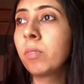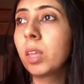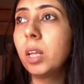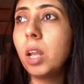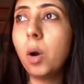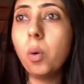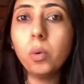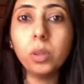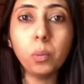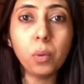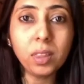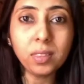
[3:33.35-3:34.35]
Now,
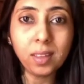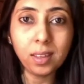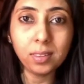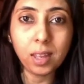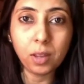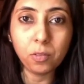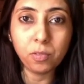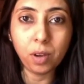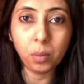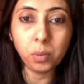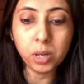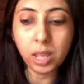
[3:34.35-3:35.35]
the one thing that I've
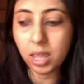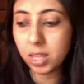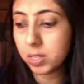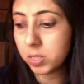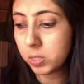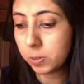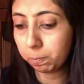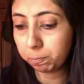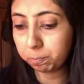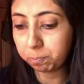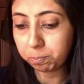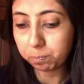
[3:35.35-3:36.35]
found is
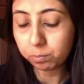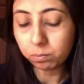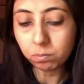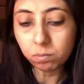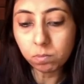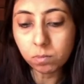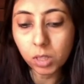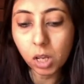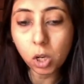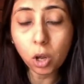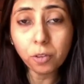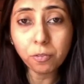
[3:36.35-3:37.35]
a
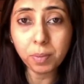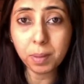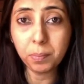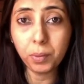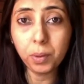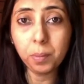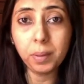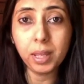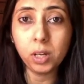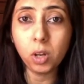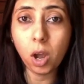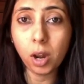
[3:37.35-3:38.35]
lot of people may
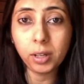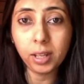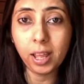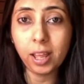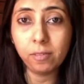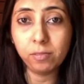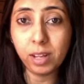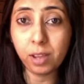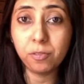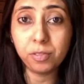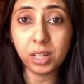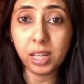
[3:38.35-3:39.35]
not have
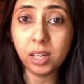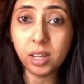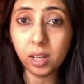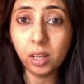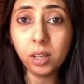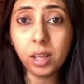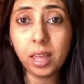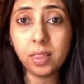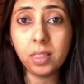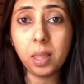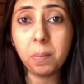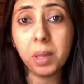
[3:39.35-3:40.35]
left India and
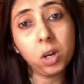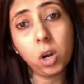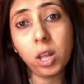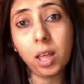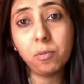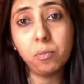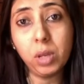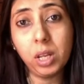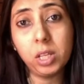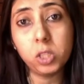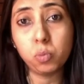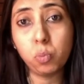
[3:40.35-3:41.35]
they may not have been
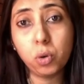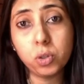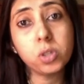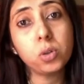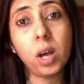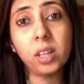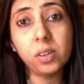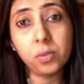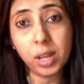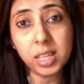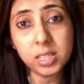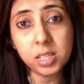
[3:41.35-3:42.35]
exposed to other
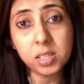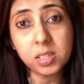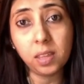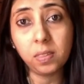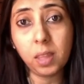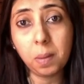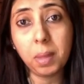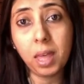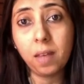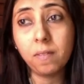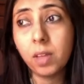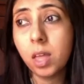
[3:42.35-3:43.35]
races, and they may
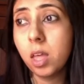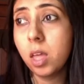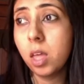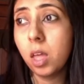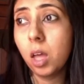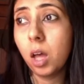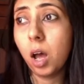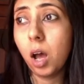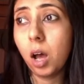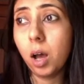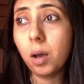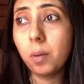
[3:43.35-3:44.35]

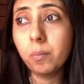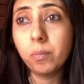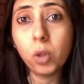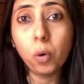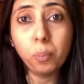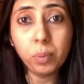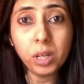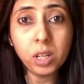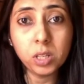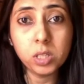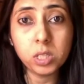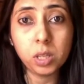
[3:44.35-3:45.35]
have
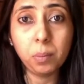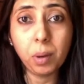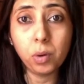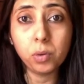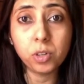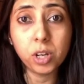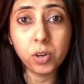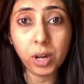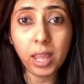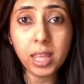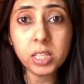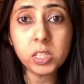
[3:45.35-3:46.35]
opinions about
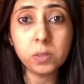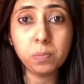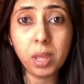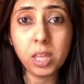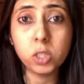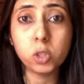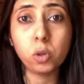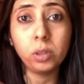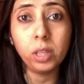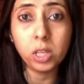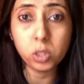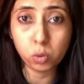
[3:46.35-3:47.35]
race based on
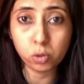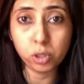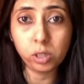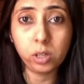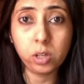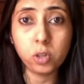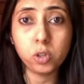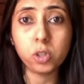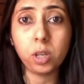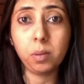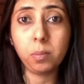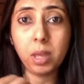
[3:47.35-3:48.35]
their social
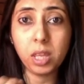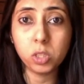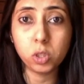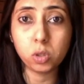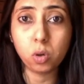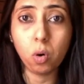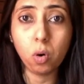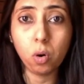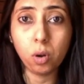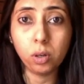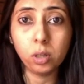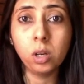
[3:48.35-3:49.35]
conditioning, based
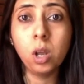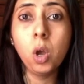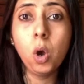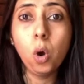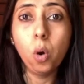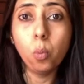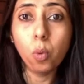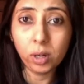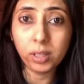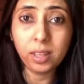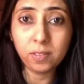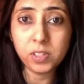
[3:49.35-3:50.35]
on what
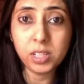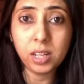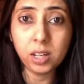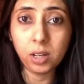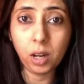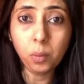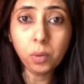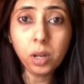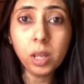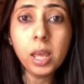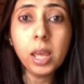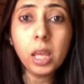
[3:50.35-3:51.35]
they've seen around,
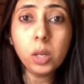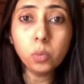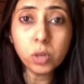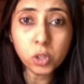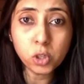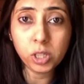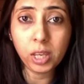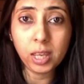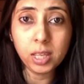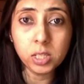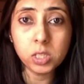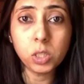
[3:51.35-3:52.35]
in which
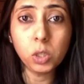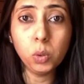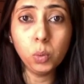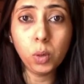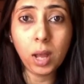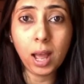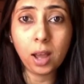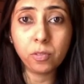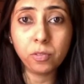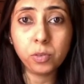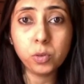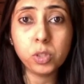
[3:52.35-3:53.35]
case you have
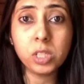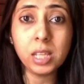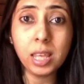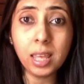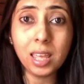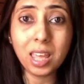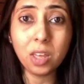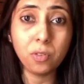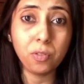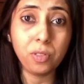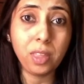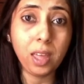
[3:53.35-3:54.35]
to see
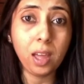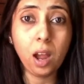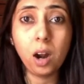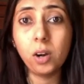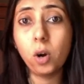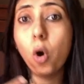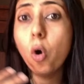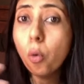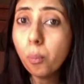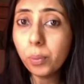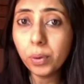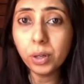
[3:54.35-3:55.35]
if they are
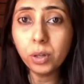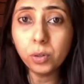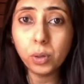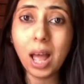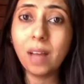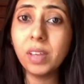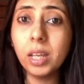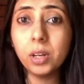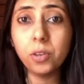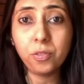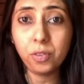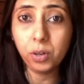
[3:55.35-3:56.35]
open to having a
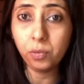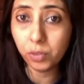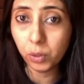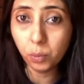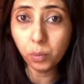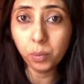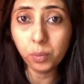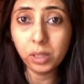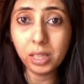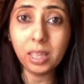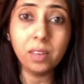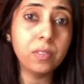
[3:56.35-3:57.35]
different view
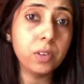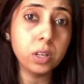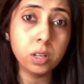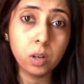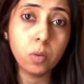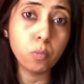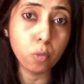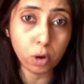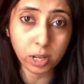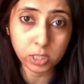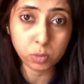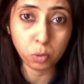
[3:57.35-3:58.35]
given more
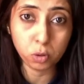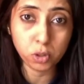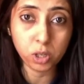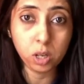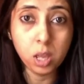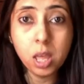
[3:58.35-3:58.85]
exposure.